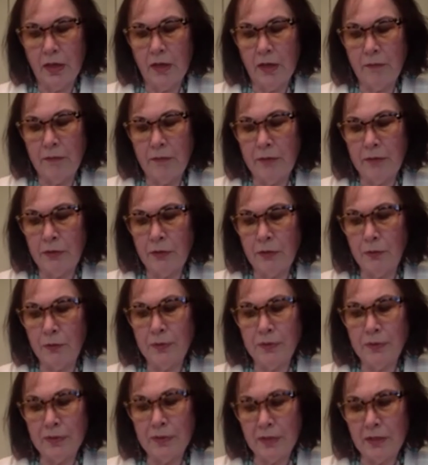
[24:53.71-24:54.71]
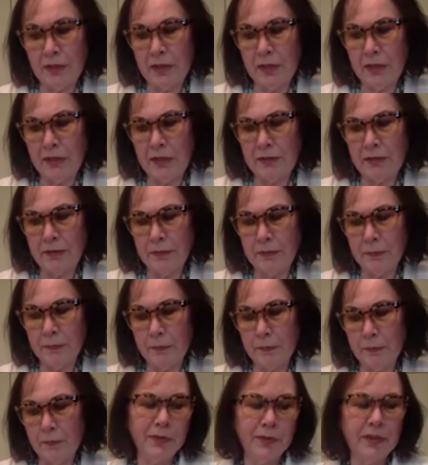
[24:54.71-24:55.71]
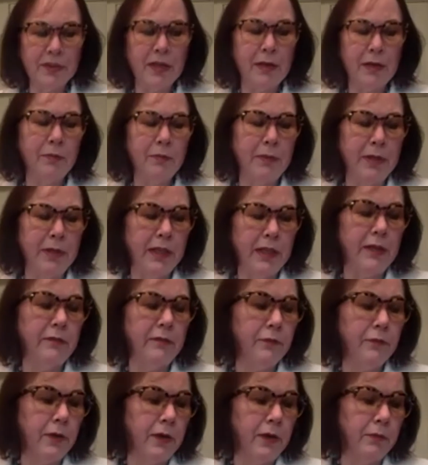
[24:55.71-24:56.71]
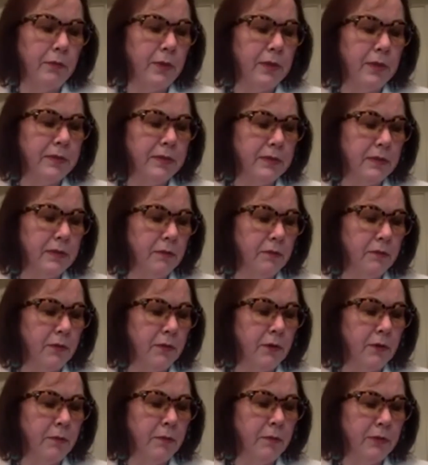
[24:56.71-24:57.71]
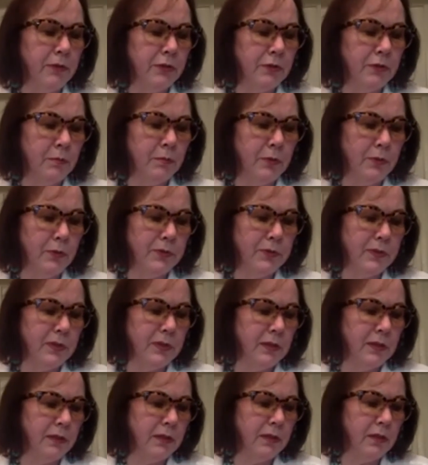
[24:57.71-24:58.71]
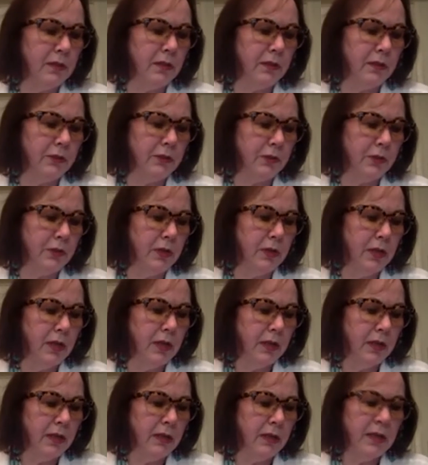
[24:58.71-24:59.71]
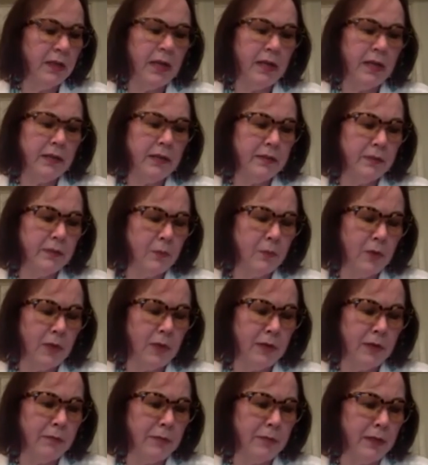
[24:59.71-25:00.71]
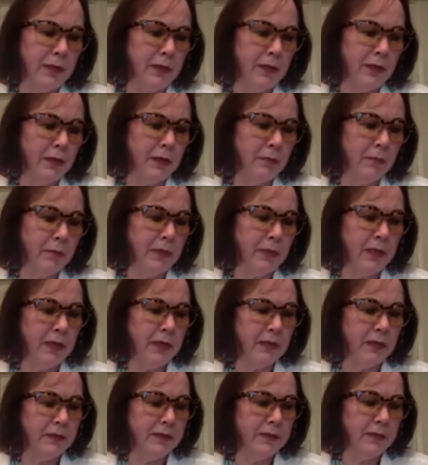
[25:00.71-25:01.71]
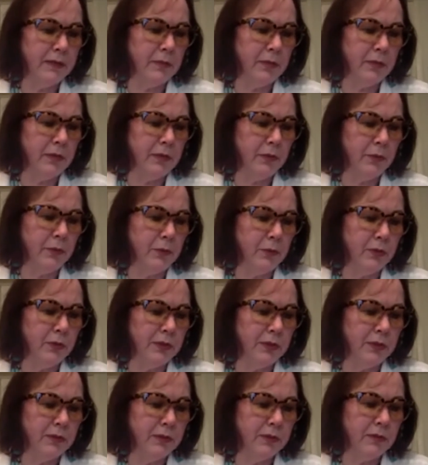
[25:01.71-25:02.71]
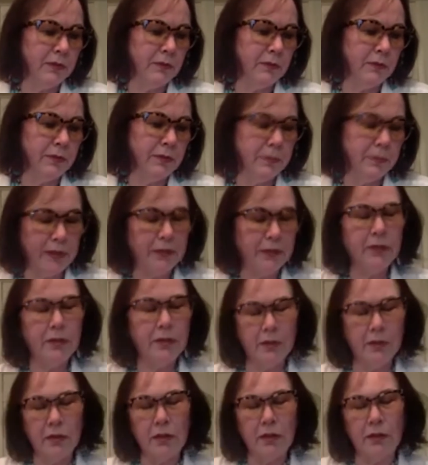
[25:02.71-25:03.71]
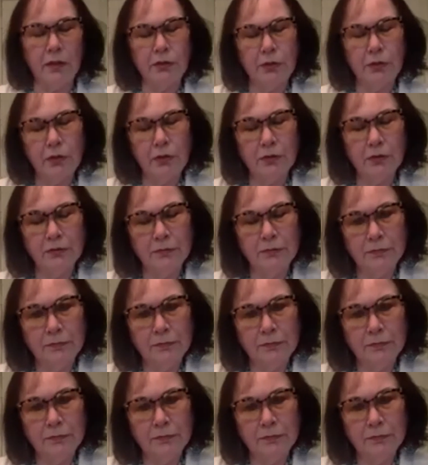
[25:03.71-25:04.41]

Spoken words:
I've been to a Sundance. There was a time in my life where I was very much immersed in the culture, and not as a wannabe, but as someone who just respected the culture.